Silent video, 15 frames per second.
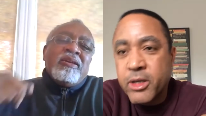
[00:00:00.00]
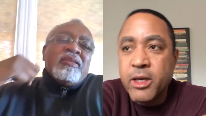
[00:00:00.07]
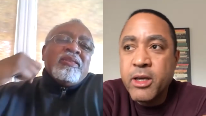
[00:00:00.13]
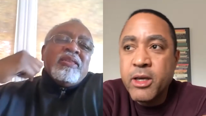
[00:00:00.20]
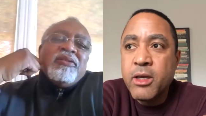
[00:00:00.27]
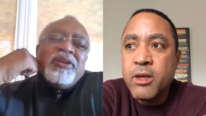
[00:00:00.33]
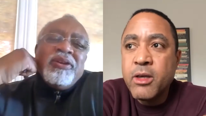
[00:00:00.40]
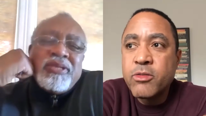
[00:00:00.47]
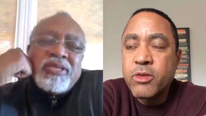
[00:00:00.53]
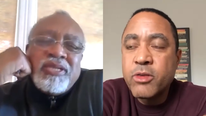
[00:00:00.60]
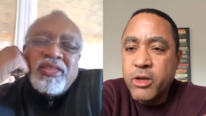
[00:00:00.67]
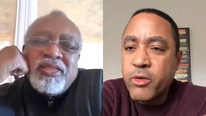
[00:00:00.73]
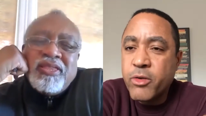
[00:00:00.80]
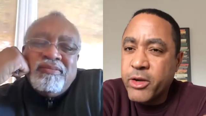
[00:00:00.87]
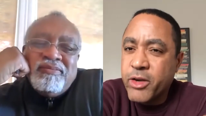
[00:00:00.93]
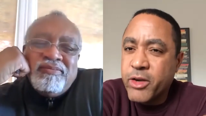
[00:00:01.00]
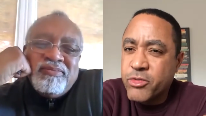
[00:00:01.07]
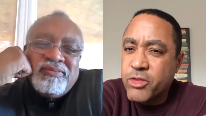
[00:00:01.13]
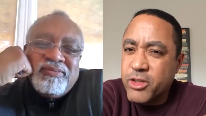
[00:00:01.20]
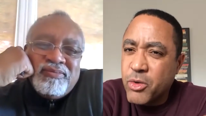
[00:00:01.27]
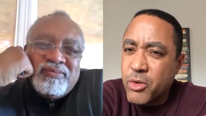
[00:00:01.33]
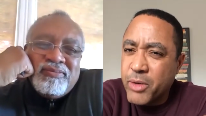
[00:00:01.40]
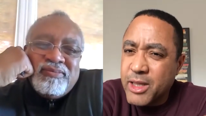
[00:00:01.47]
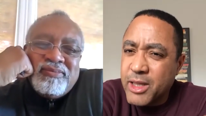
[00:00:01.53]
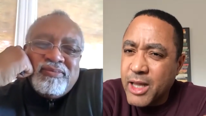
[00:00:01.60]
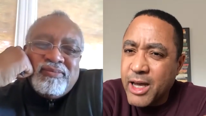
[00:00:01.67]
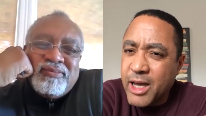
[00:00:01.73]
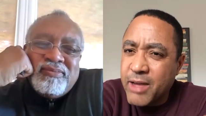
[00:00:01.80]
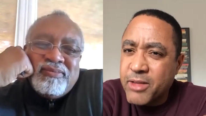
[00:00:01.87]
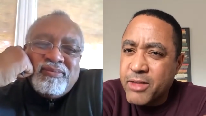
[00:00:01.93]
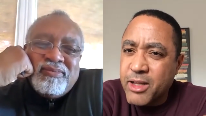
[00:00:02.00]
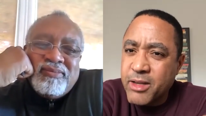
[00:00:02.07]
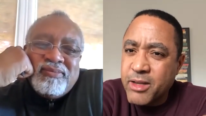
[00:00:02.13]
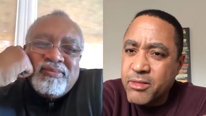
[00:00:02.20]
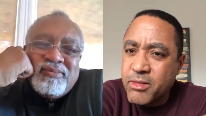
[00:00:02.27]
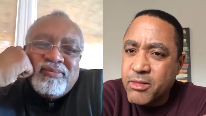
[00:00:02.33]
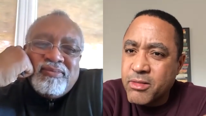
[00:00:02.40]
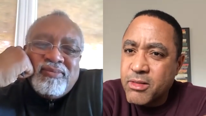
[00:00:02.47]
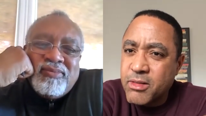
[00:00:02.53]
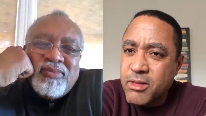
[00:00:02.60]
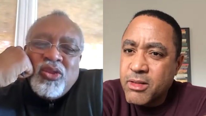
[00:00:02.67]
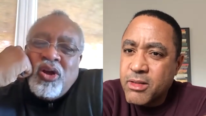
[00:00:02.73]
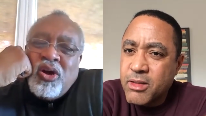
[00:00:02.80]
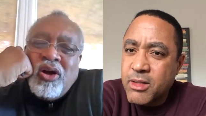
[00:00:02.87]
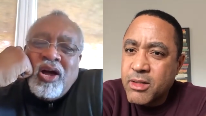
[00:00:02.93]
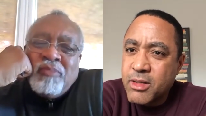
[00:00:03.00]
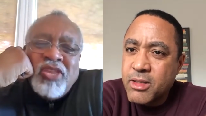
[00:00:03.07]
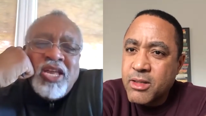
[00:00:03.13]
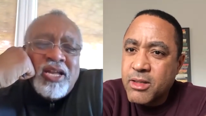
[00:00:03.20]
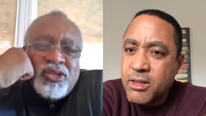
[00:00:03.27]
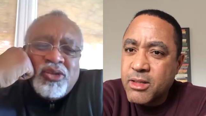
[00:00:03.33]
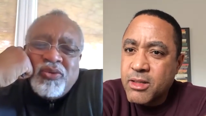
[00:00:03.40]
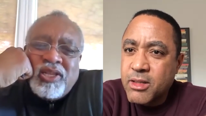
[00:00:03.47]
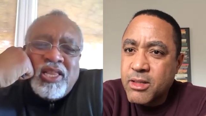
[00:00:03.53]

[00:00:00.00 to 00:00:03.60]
Speaker 1: Now, so you're, you're actually doing live classes?
Speaker 2: No, I'm not doing